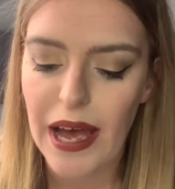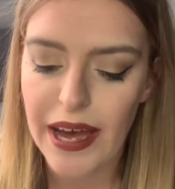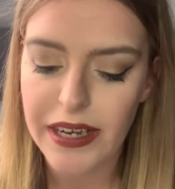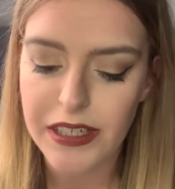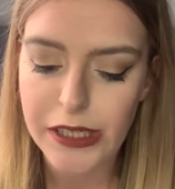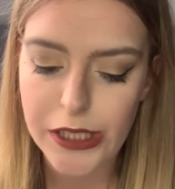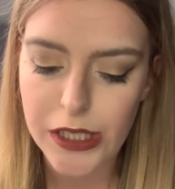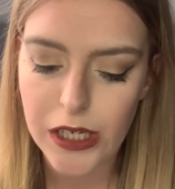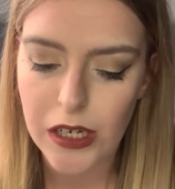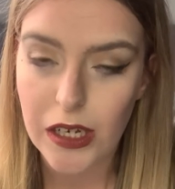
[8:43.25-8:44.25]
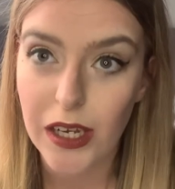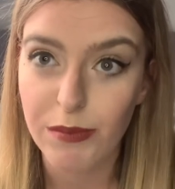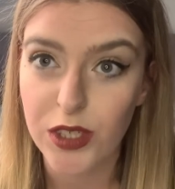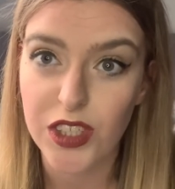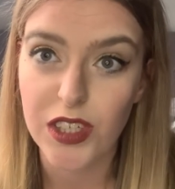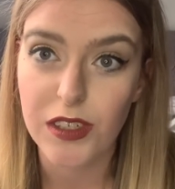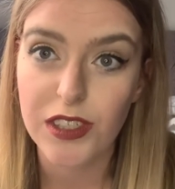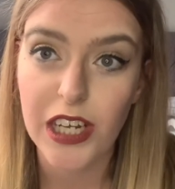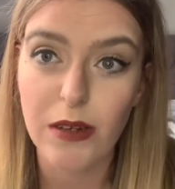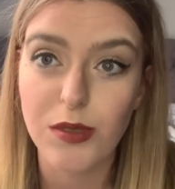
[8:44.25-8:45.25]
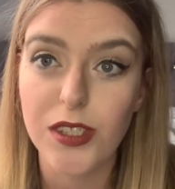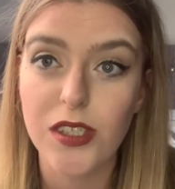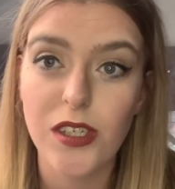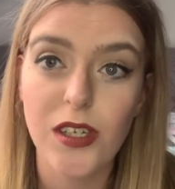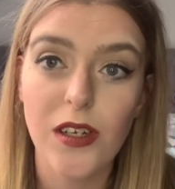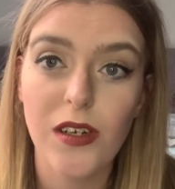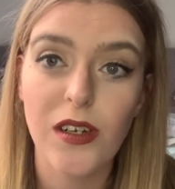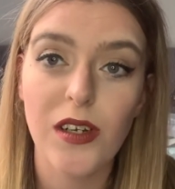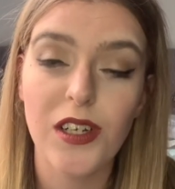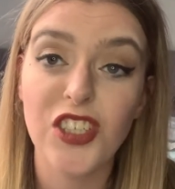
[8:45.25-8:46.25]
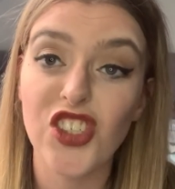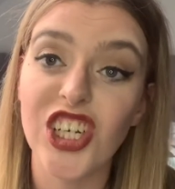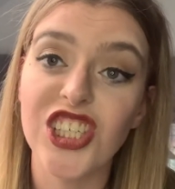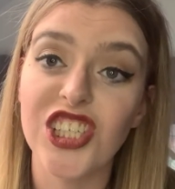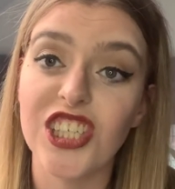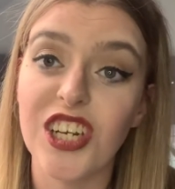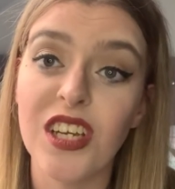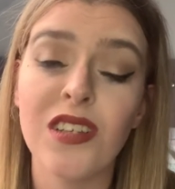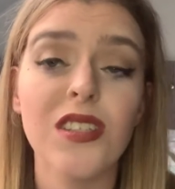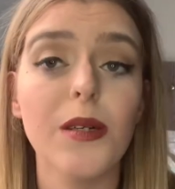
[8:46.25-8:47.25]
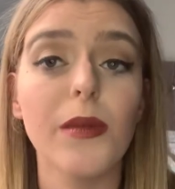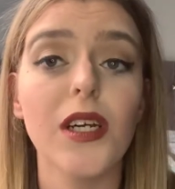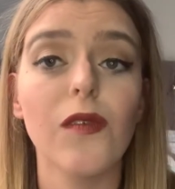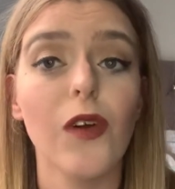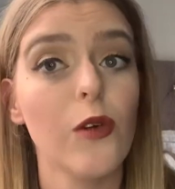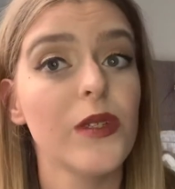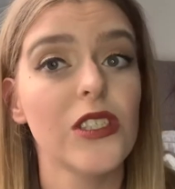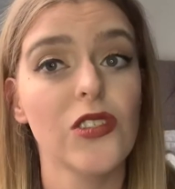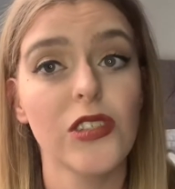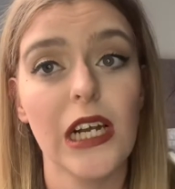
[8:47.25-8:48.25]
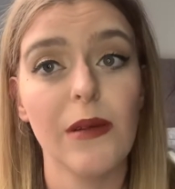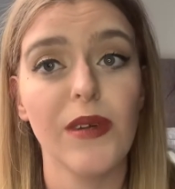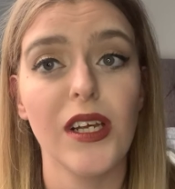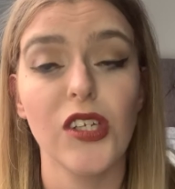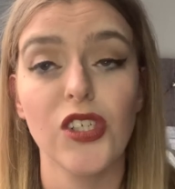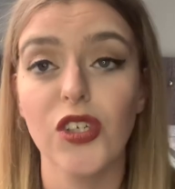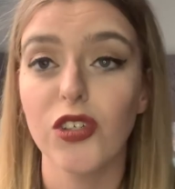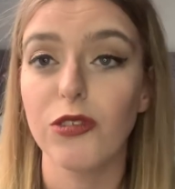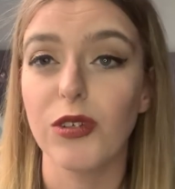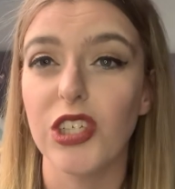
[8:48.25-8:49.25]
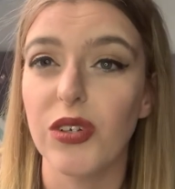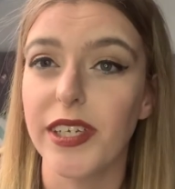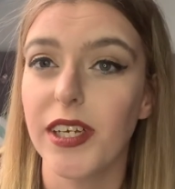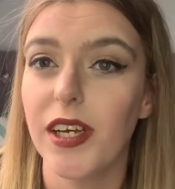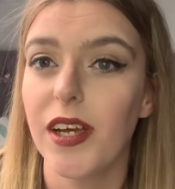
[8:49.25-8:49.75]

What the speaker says: and I'm using the tips and tricks and techniques that my therapist is telling me to do, because we're doing